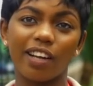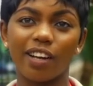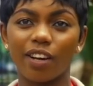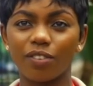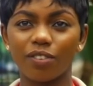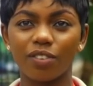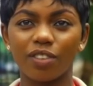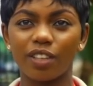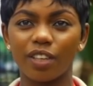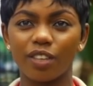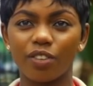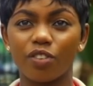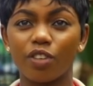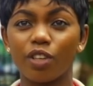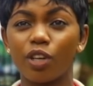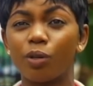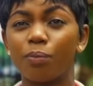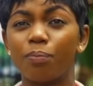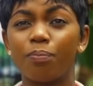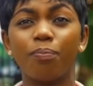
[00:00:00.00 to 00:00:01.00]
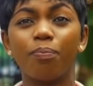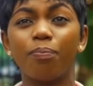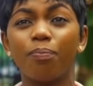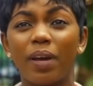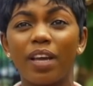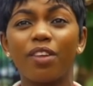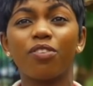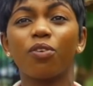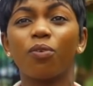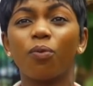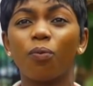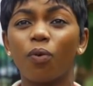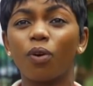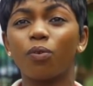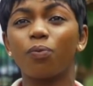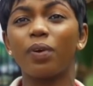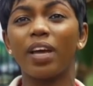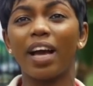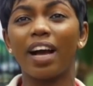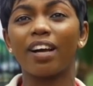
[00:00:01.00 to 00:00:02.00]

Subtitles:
encountered here today are based on what we